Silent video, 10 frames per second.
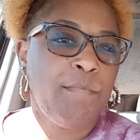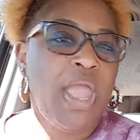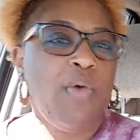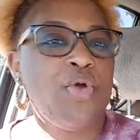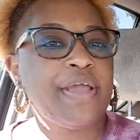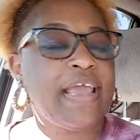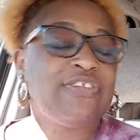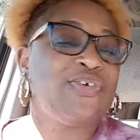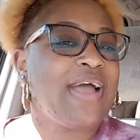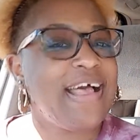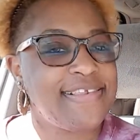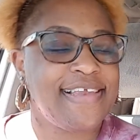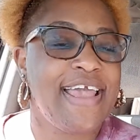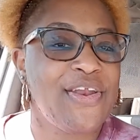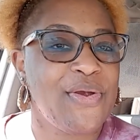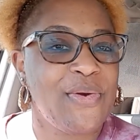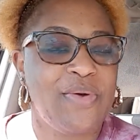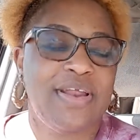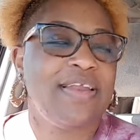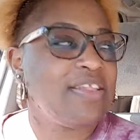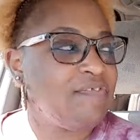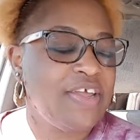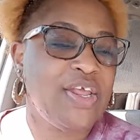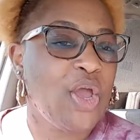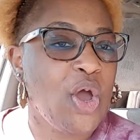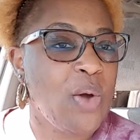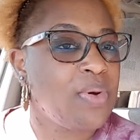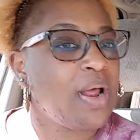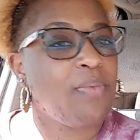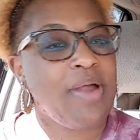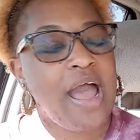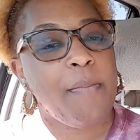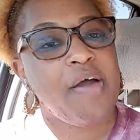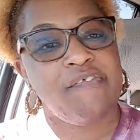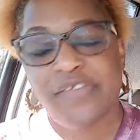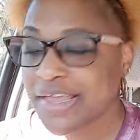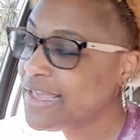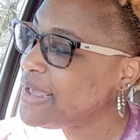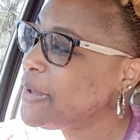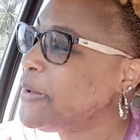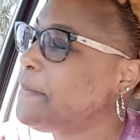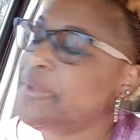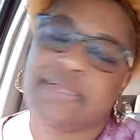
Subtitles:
We'll catch you guys later with another video when I'm around my fam.